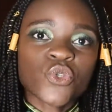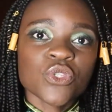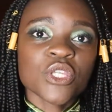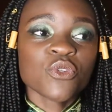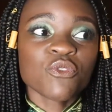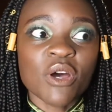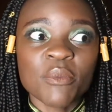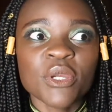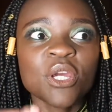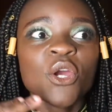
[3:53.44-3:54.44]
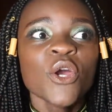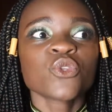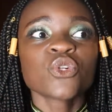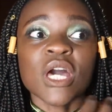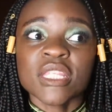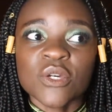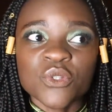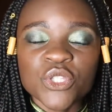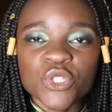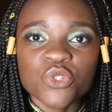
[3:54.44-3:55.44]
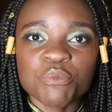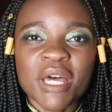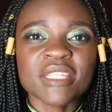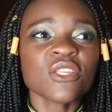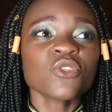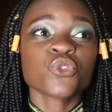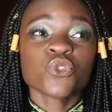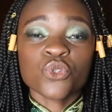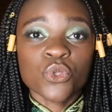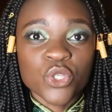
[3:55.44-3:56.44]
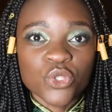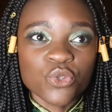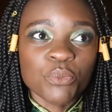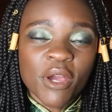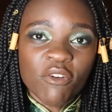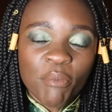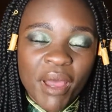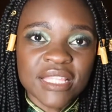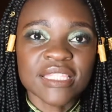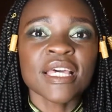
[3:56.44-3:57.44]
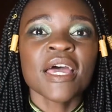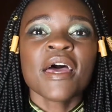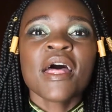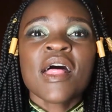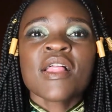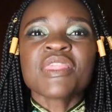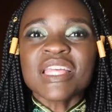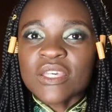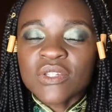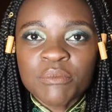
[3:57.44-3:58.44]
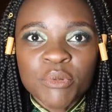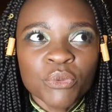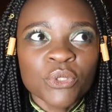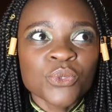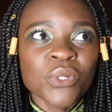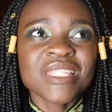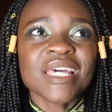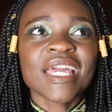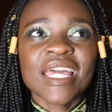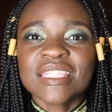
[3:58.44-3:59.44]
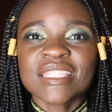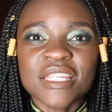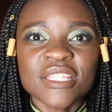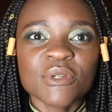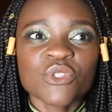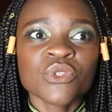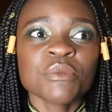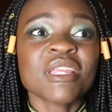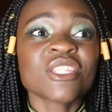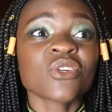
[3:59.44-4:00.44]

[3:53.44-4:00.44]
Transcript: onto the new fabric to cut out this new pattern to sew this new pair of pants. That's how some people do it. I guess it's an easy way to do it, but it's